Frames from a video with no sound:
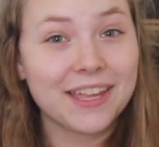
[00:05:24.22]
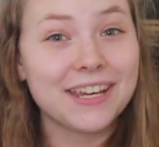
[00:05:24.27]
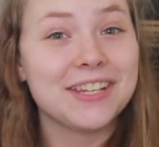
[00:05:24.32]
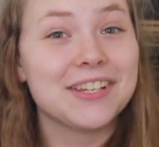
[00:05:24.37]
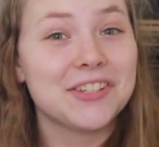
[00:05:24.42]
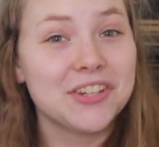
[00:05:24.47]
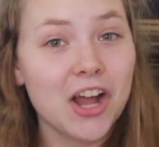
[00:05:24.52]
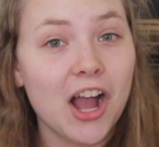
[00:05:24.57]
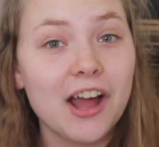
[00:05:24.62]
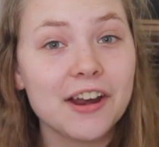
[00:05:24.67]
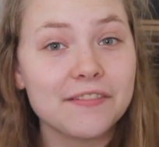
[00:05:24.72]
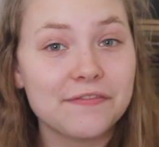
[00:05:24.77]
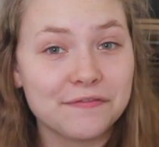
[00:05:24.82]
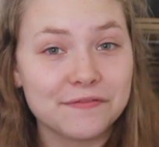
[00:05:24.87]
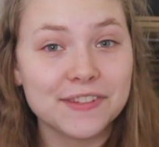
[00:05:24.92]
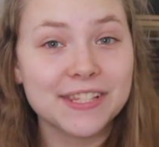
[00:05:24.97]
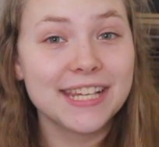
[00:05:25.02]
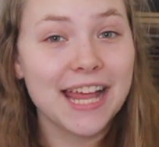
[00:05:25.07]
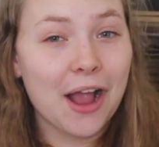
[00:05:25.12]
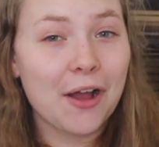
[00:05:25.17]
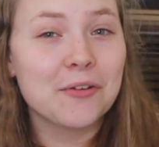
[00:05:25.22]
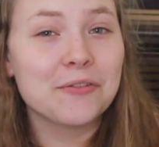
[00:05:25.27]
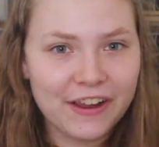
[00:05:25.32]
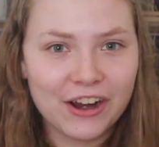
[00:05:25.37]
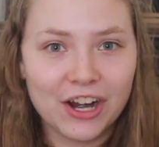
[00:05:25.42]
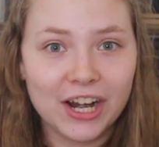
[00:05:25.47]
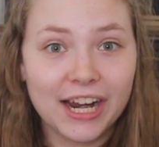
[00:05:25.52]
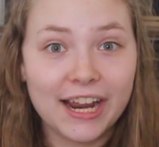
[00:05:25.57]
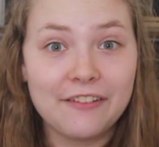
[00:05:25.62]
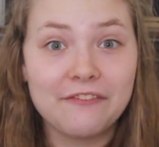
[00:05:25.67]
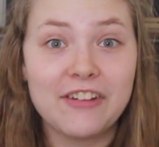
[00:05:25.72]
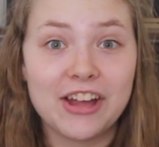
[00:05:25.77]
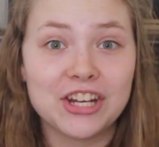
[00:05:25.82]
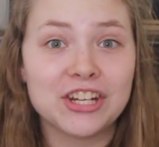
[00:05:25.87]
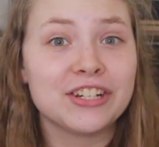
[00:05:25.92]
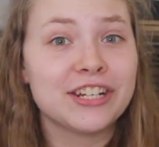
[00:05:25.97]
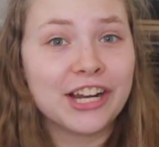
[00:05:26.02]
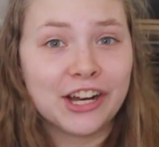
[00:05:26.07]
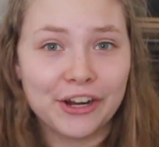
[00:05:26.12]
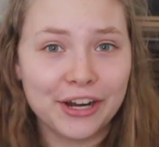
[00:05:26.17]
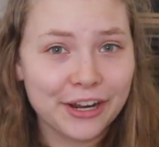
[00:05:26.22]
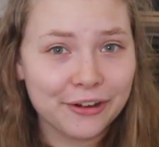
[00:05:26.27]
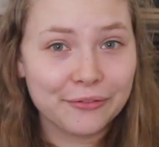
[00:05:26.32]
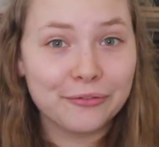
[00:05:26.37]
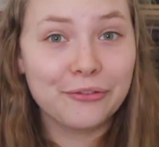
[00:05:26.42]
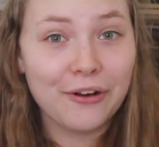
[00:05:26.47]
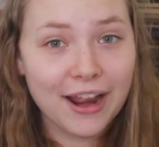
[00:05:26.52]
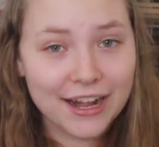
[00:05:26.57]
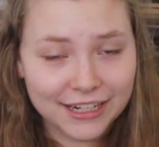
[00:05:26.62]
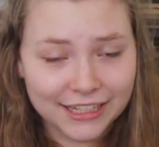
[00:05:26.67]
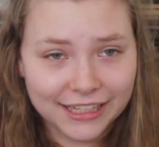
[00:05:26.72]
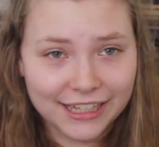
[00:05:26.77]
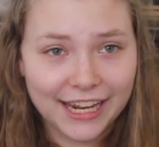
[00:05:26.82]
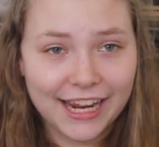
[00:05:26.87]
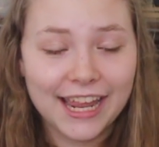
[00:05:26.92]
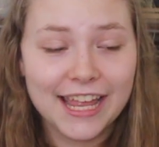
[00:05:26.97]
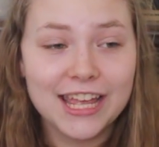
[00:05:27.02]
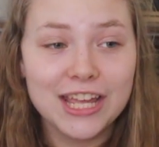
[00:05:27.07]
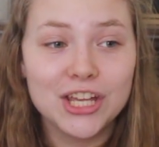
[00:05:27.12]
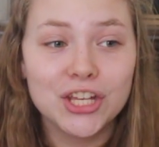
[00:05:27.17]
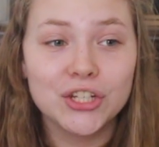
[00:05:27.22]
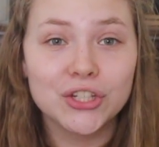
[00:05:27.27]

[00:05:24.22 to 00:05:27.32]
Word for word: Does not sound very vegetarian friendly.